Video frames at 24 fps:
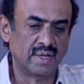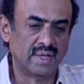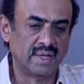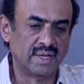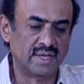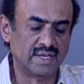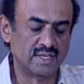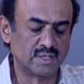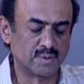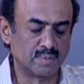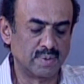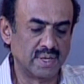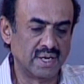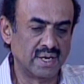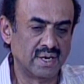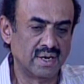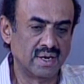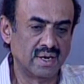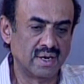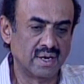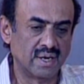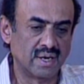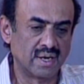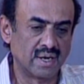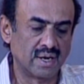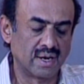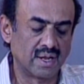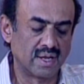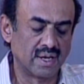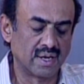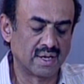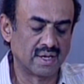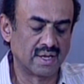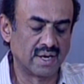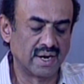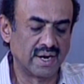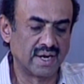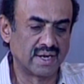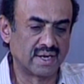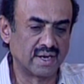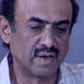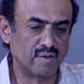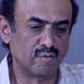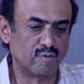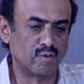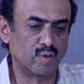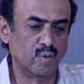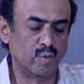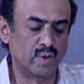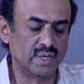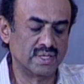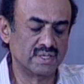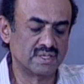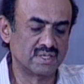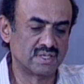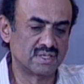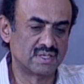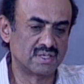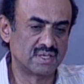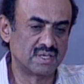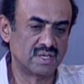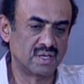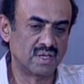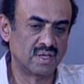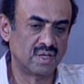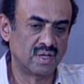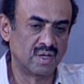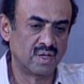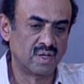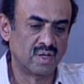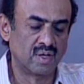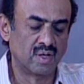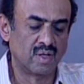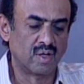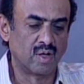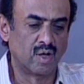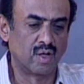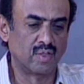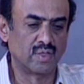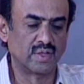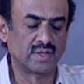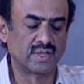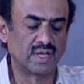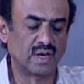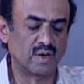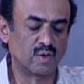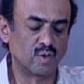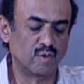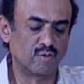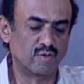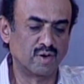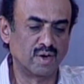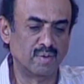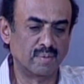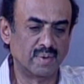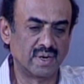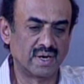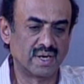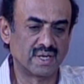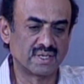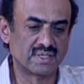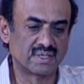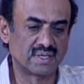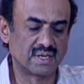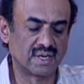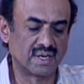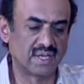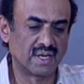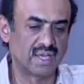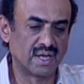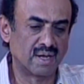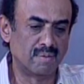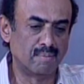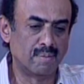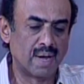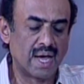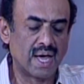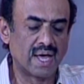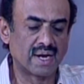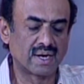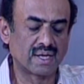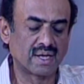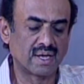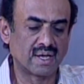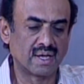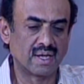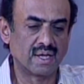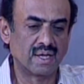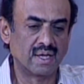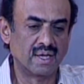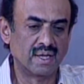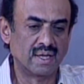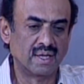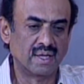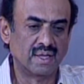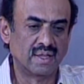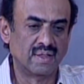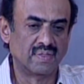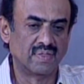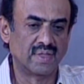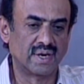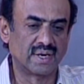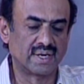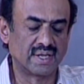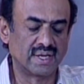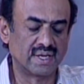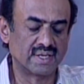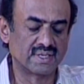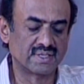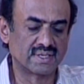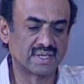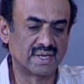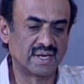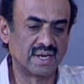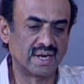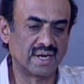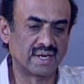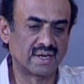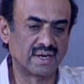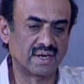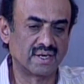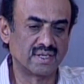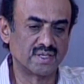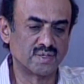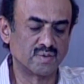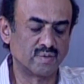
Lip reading: He's been a great influence on the Telugu film industry. A mark that he has created is